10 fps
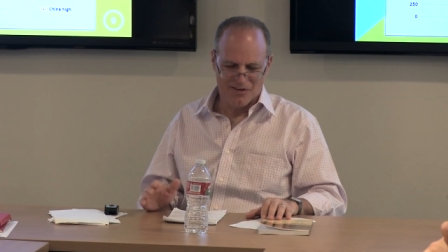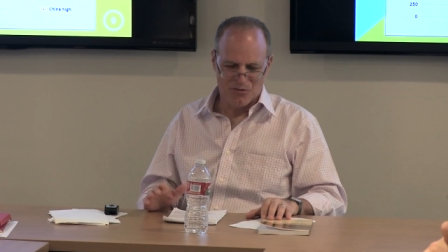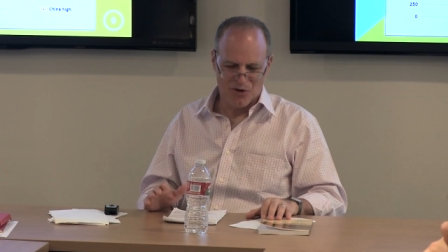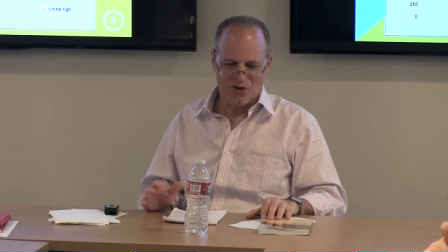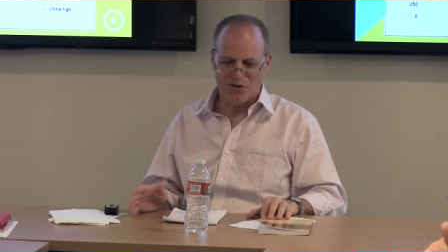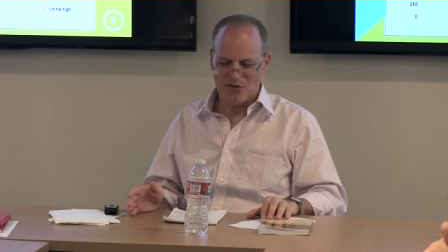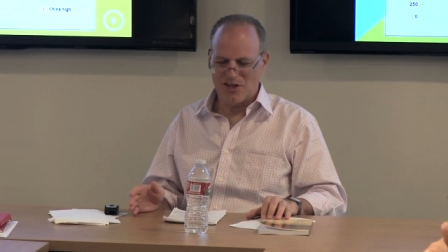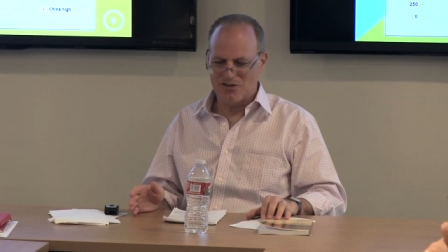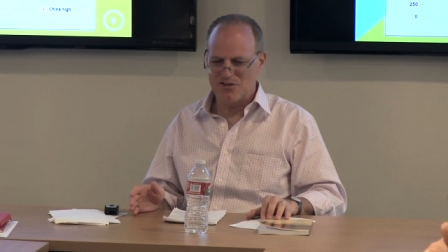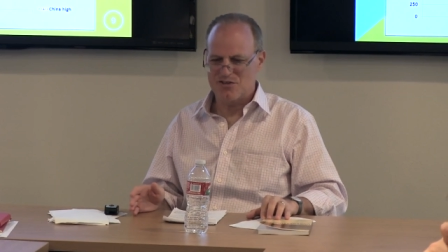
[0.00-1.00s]
we ought to go
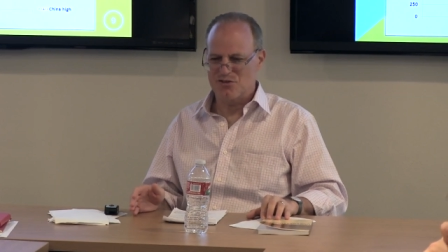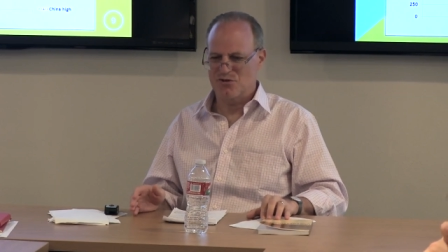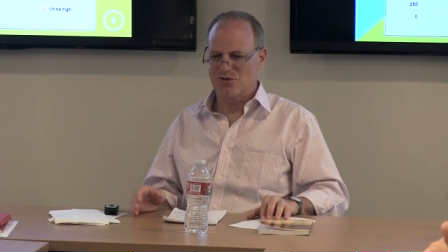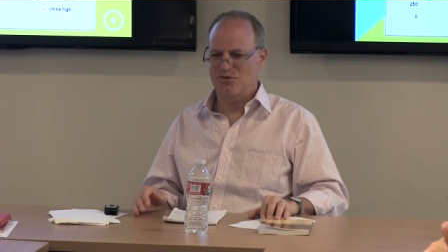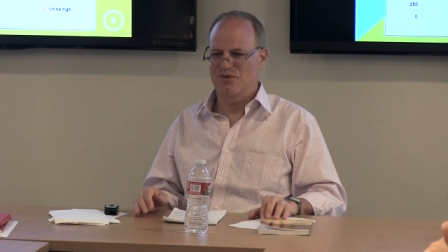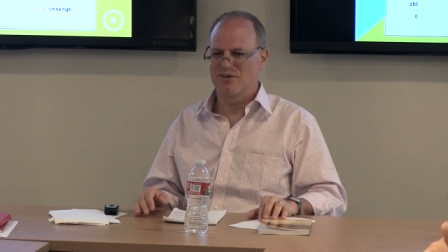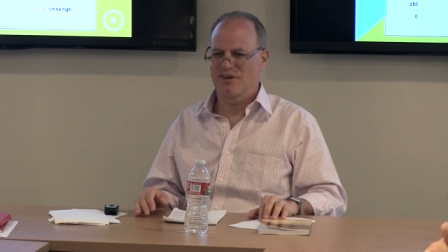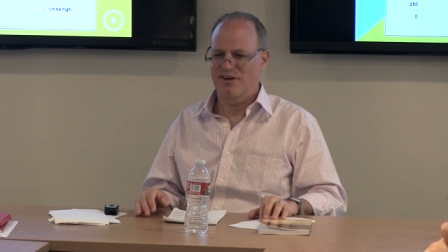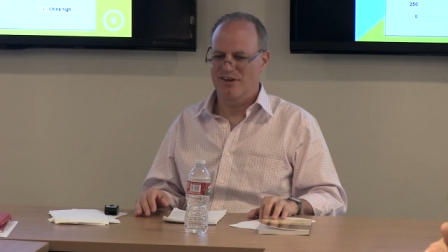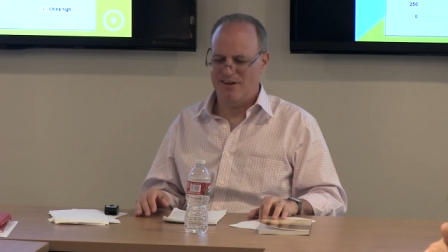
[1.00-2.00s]
down to zero.
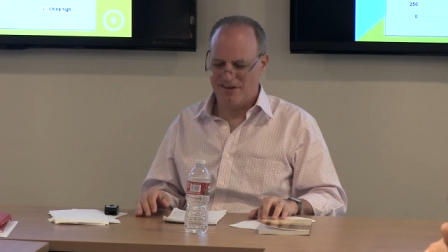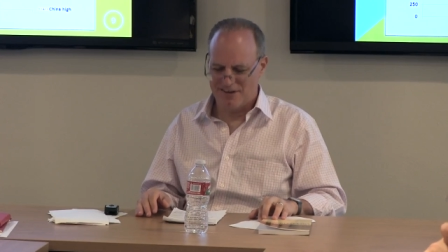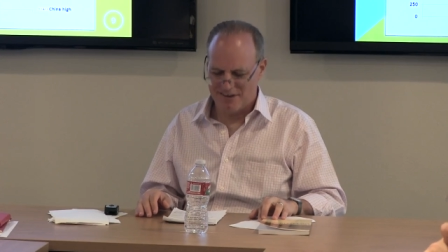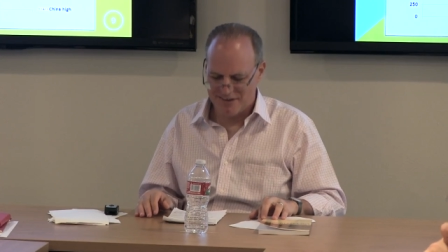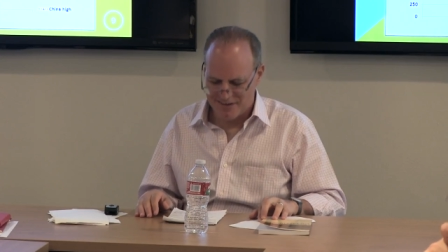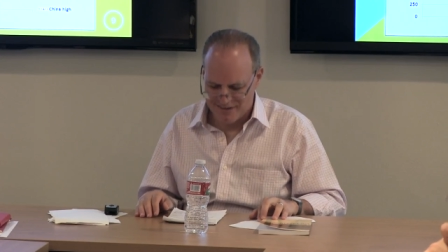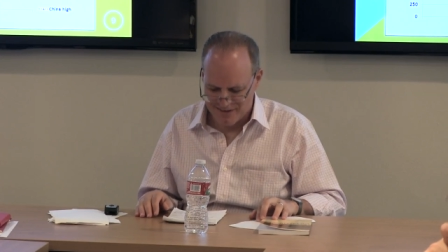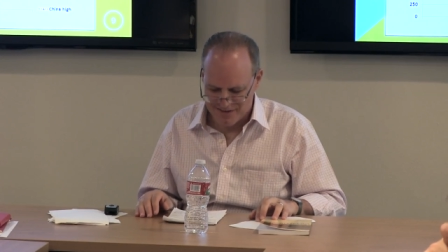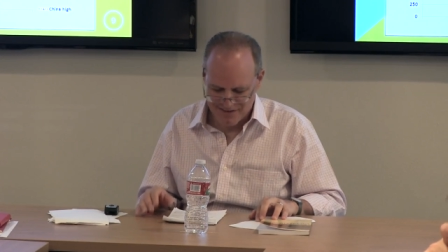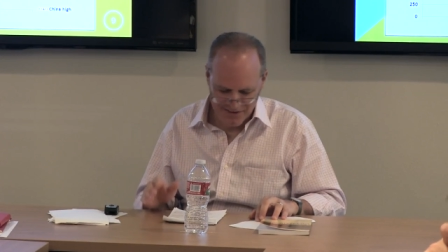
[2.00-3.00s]
Uh,
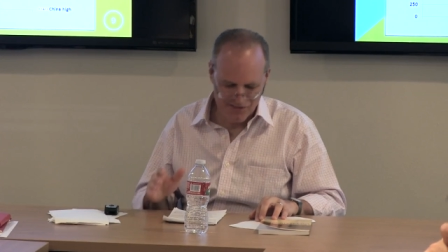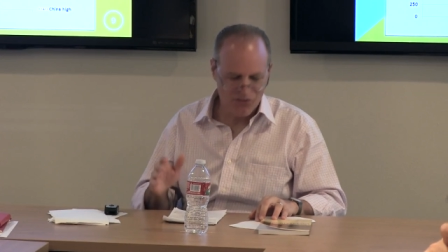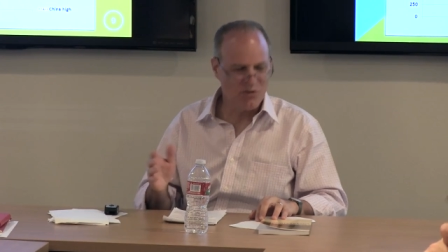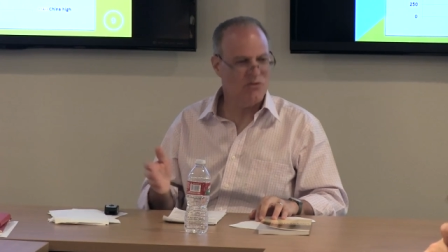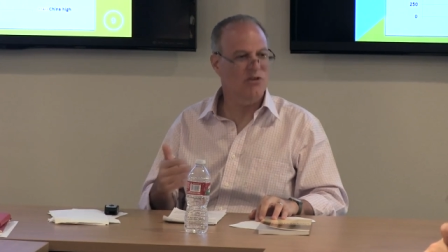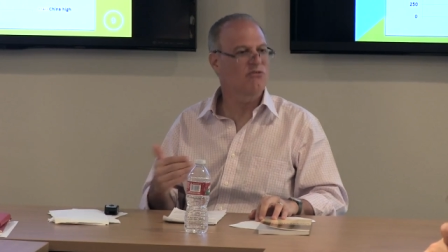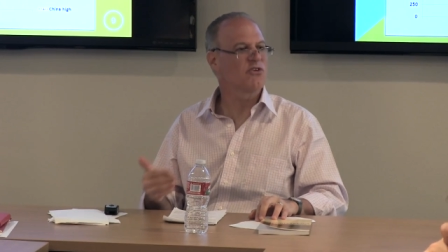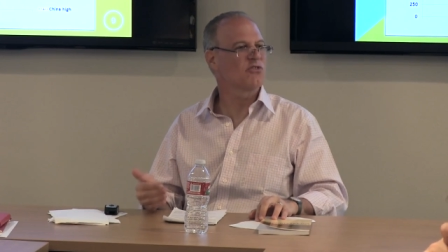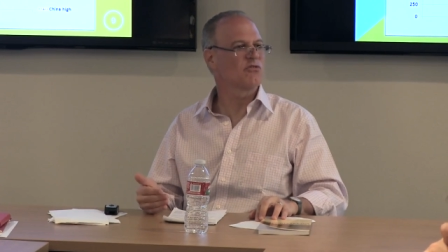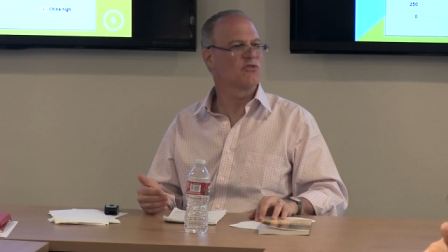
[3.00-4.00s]
it's sort of the
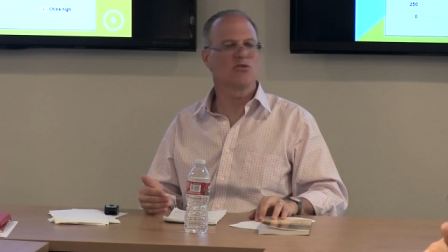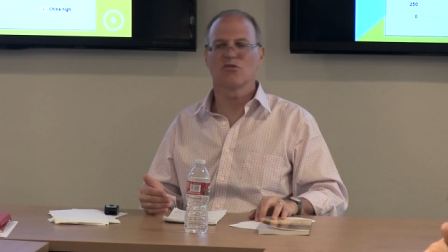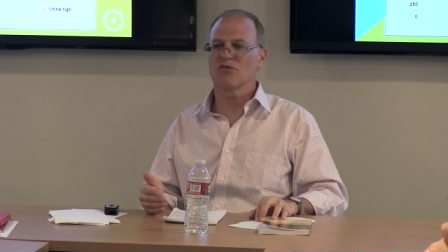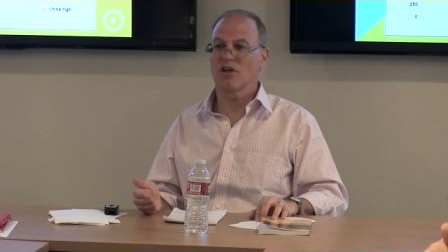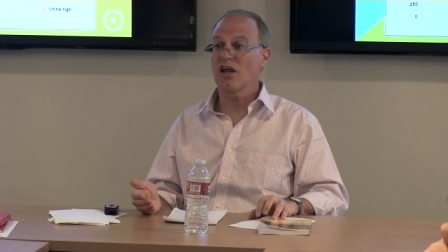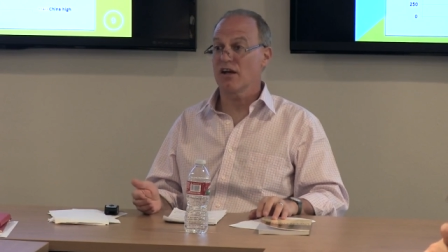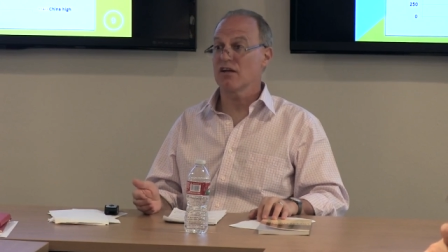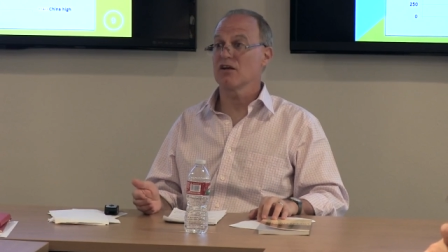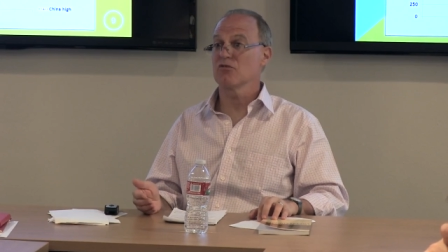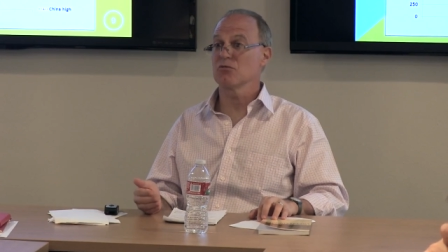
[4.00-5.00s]
official view of a lot
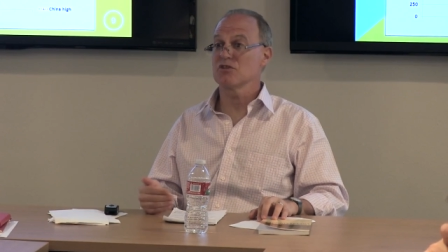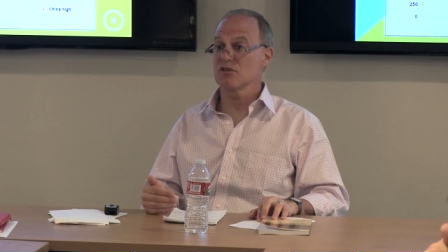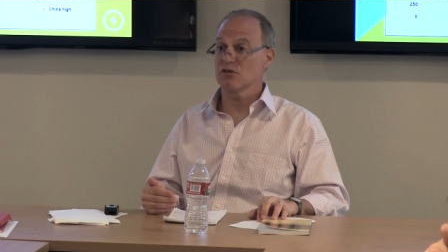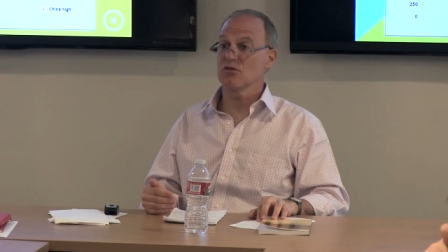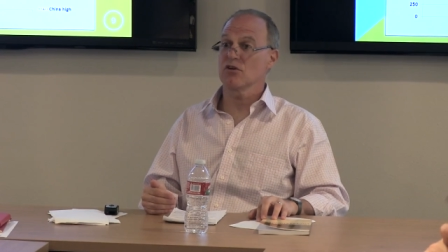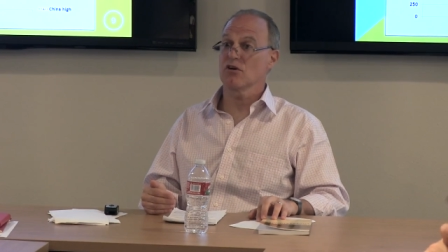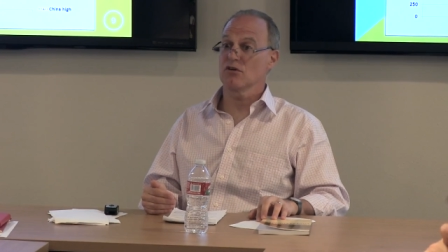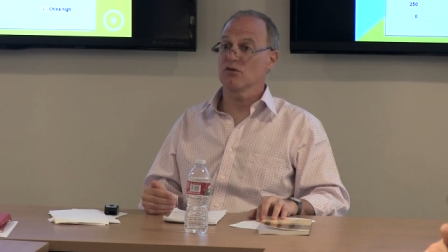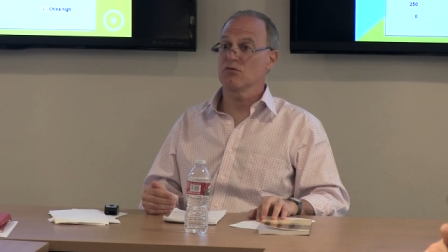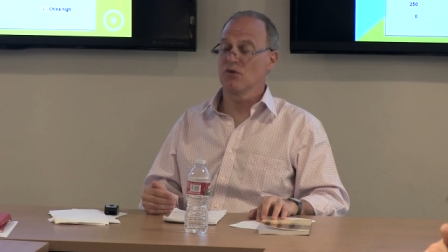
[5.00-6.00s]
of governments, including our
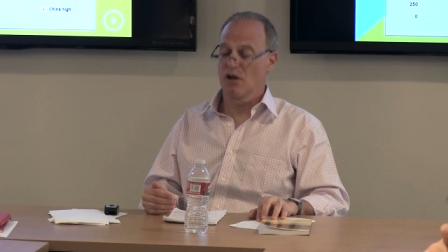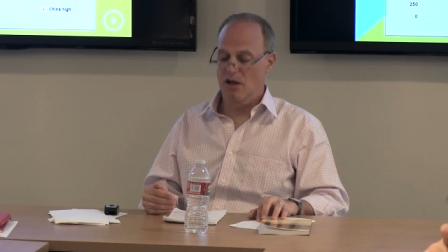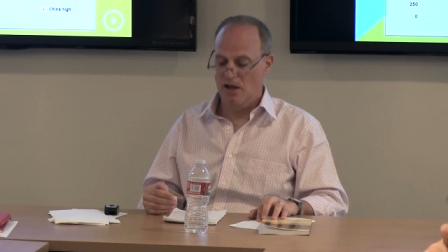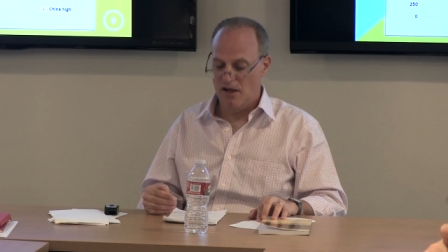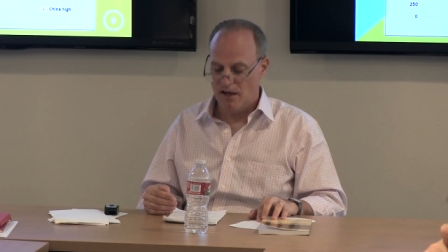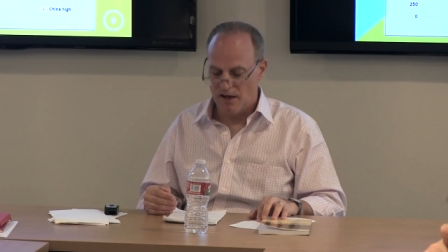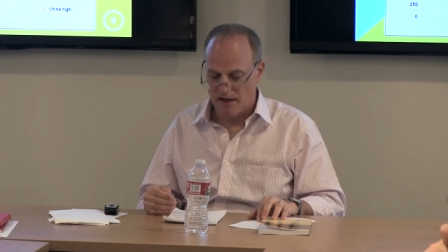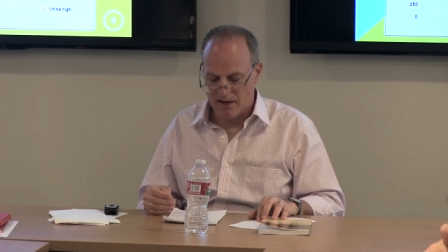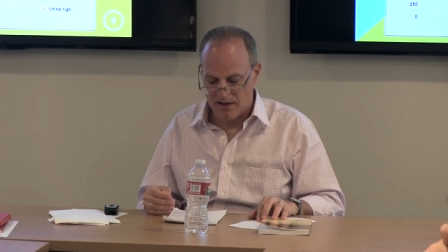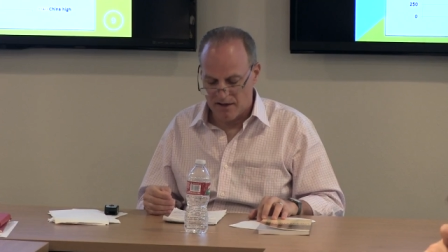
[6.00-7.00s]

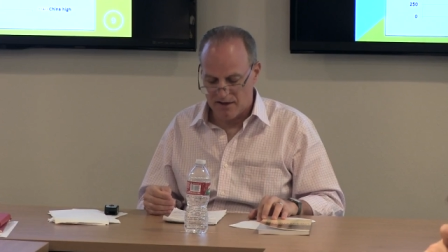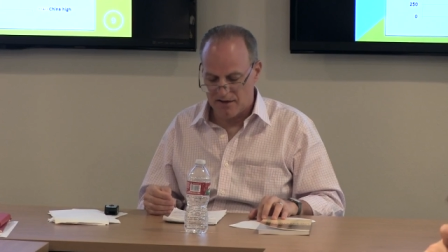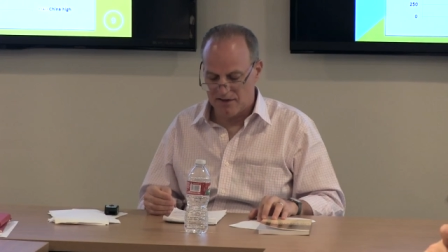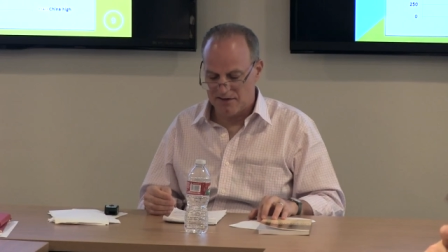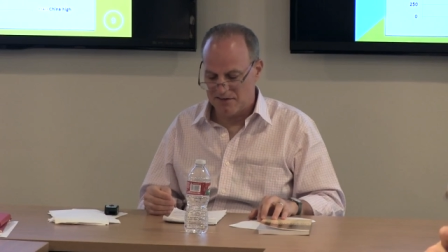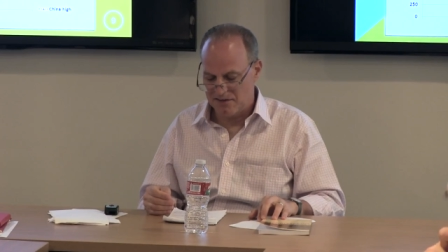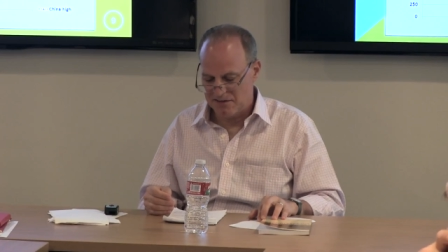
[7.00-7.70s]
own. Uh,